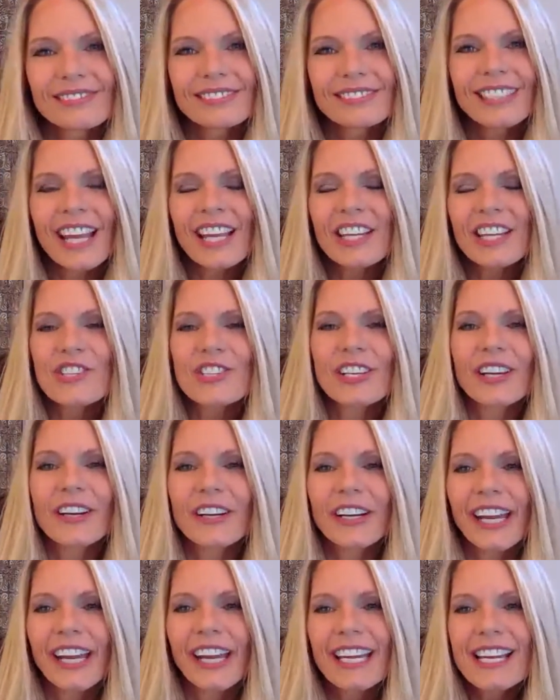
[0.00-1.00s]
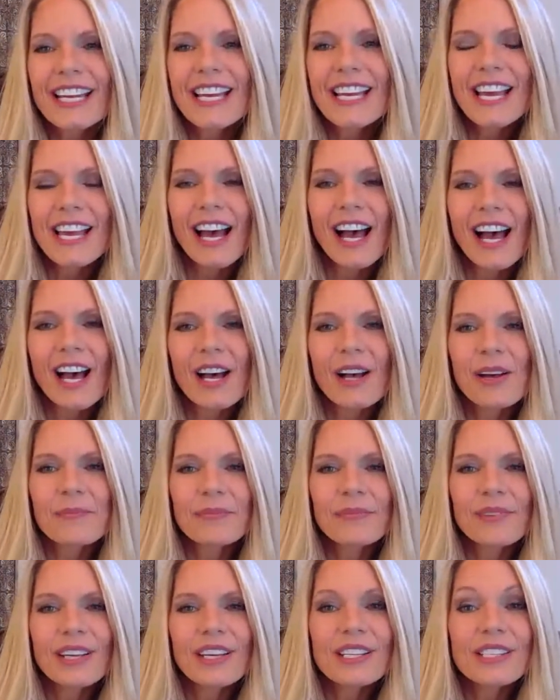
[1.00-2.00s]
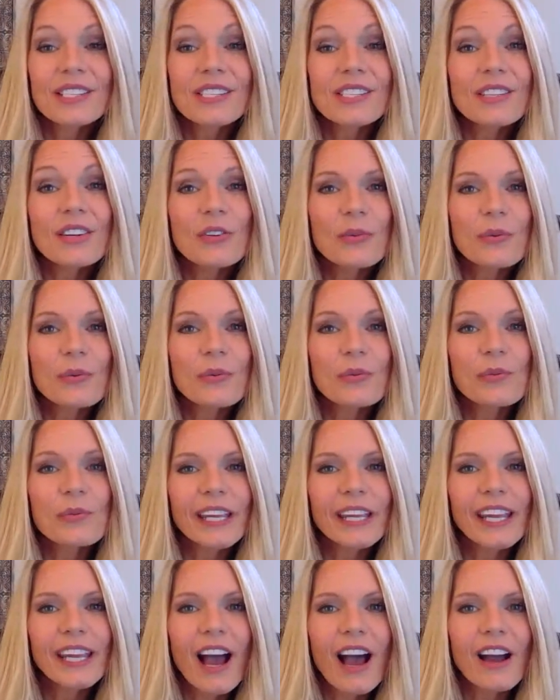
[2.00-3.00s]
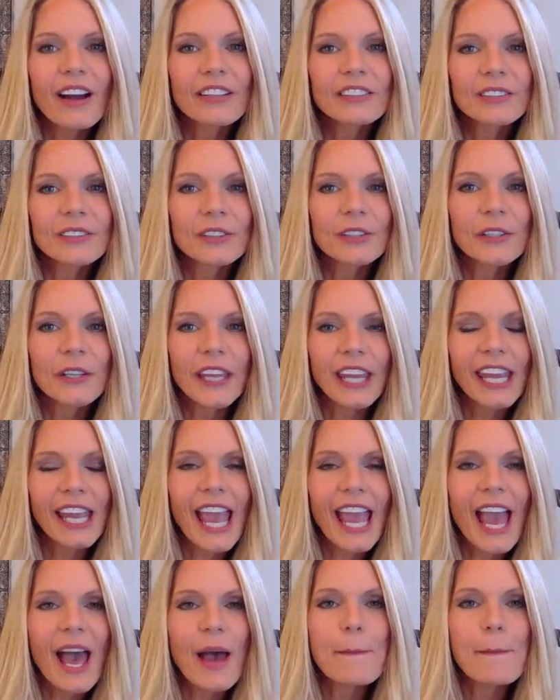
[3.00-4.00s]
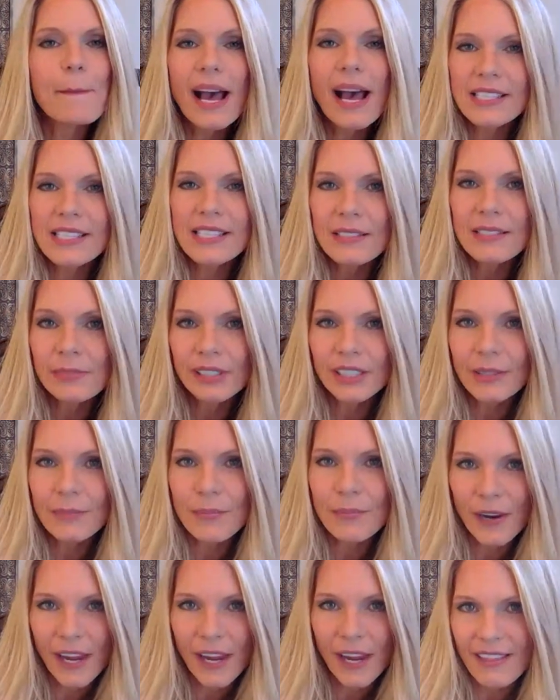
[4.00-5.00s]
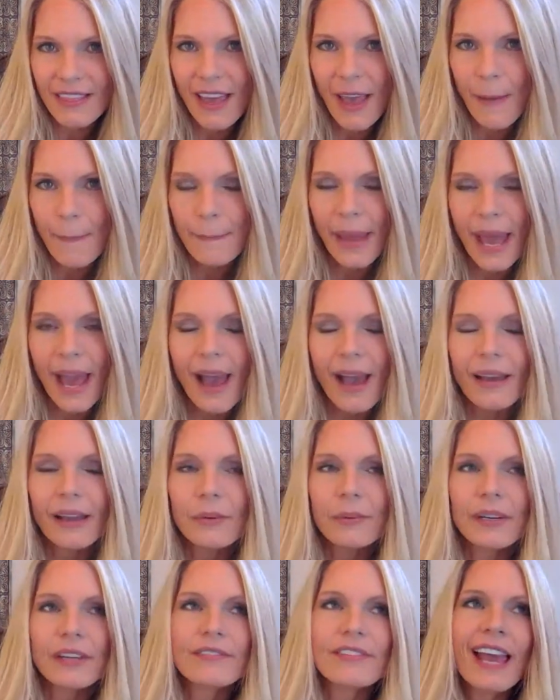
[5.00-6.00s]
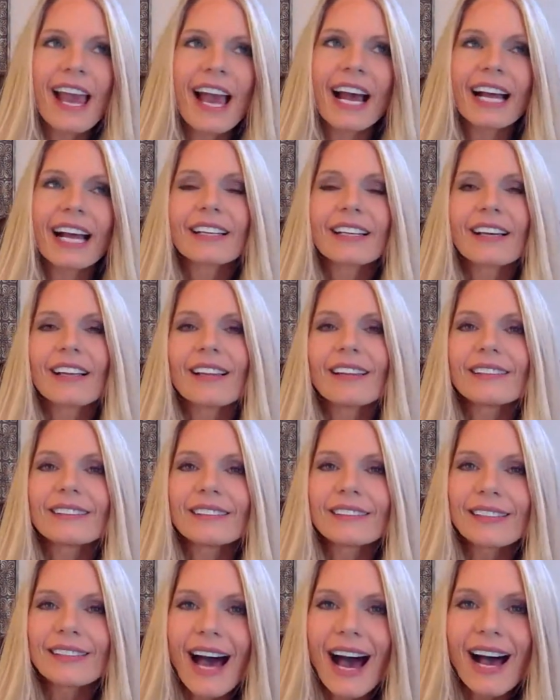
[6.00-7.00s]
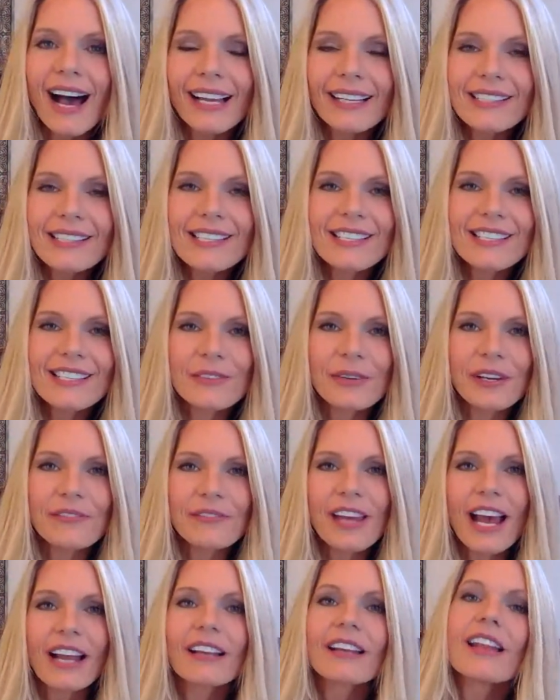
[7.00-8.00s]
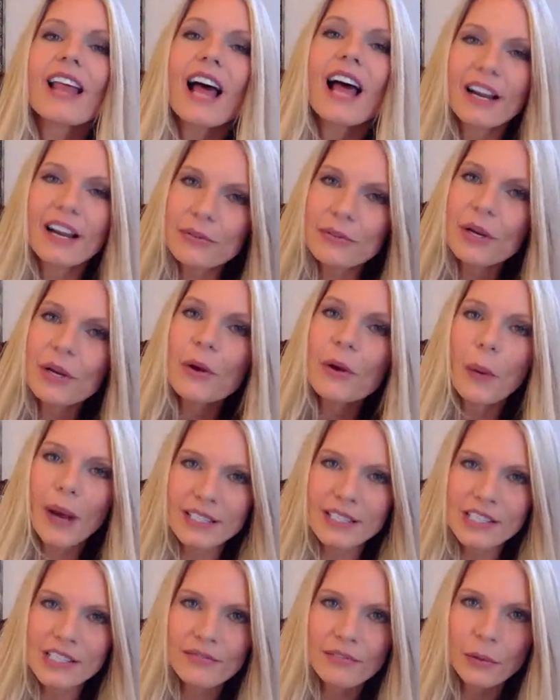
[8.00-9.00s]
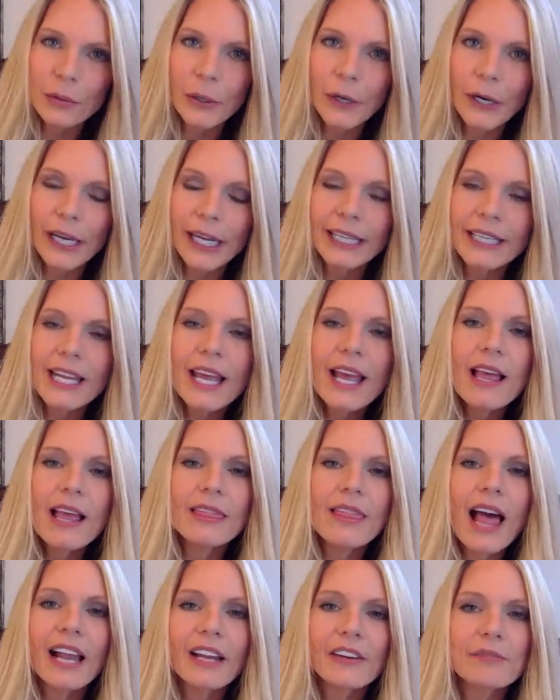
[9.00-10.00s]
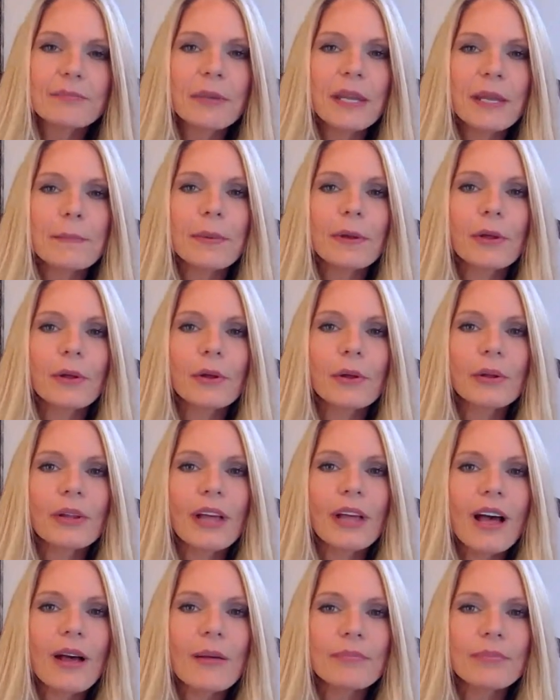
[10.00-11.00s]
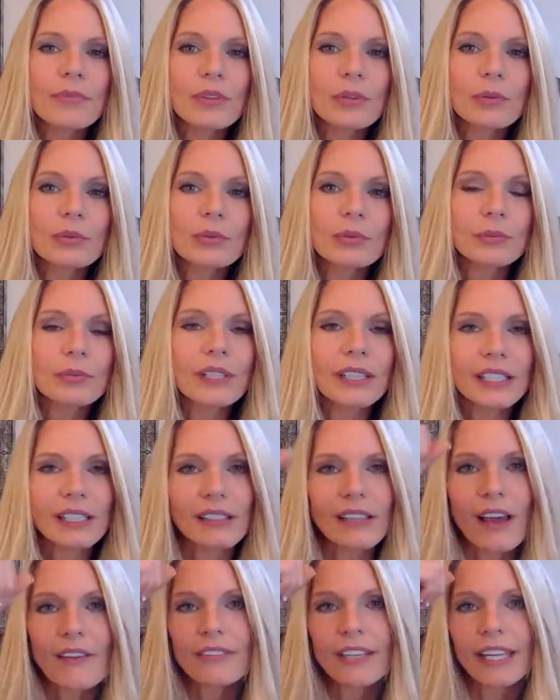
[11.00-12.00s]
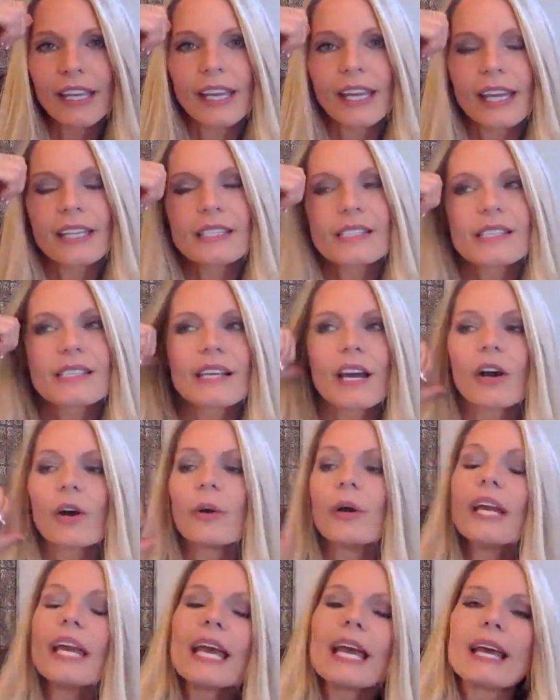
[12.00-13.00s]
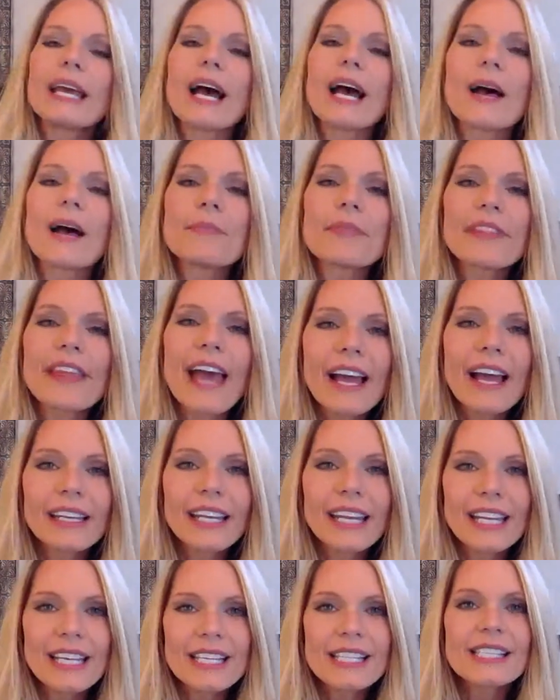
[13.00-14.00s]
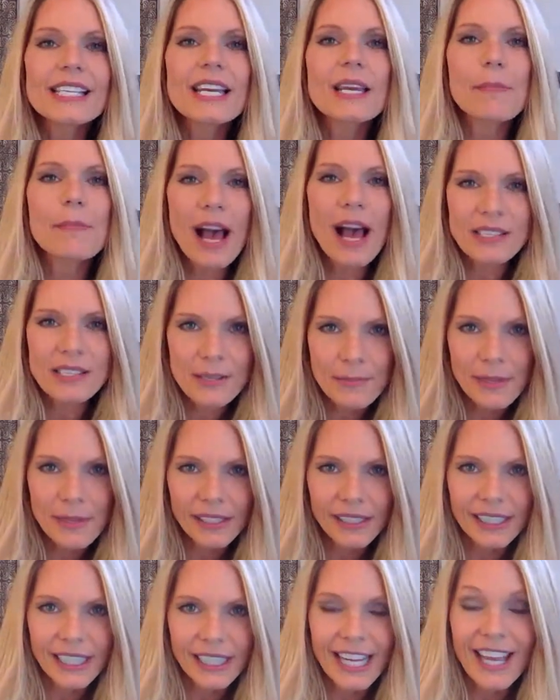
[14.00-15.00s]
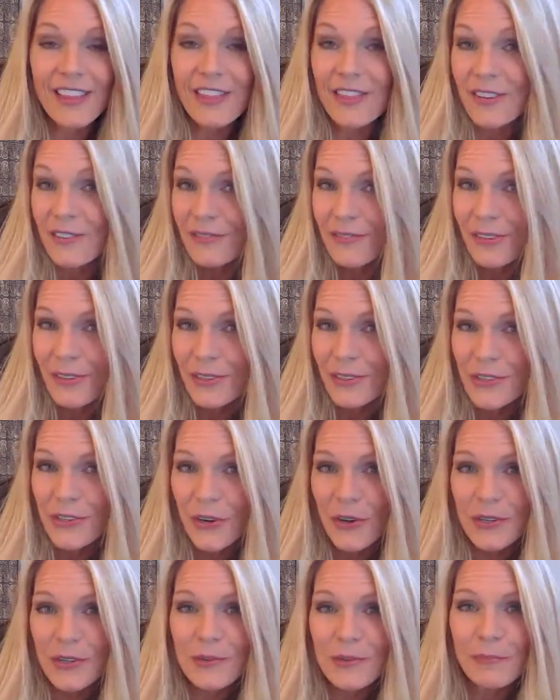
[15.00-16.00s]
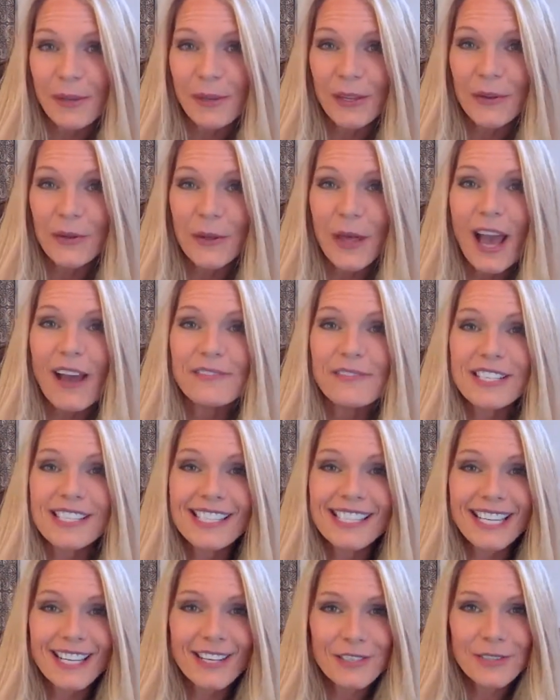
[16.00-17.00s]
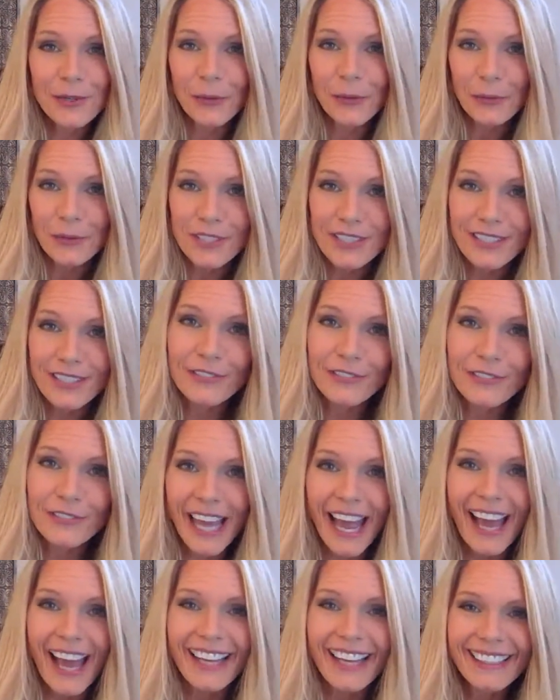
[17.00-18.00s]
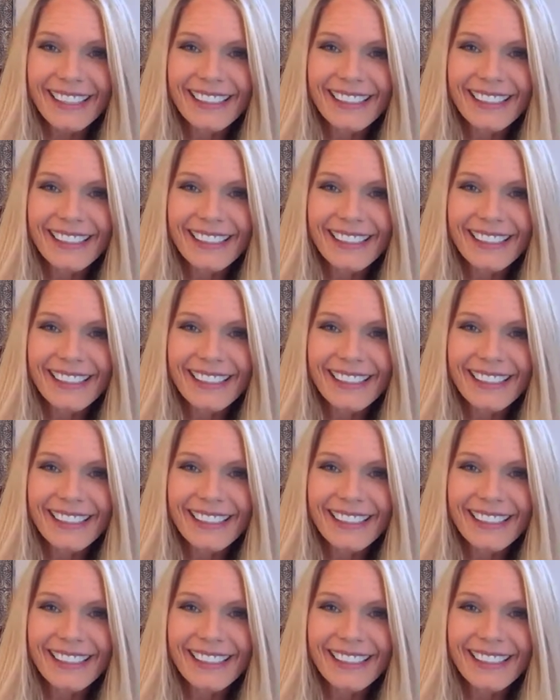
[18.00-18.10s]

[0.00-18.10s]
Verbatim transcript: Hi, Sherry. So we are looking at possibly bringing that back. We've had a lot of requests for it. A lot of people were really loving it. So that is a possibility in the future, but you'll have to stay tuned for that.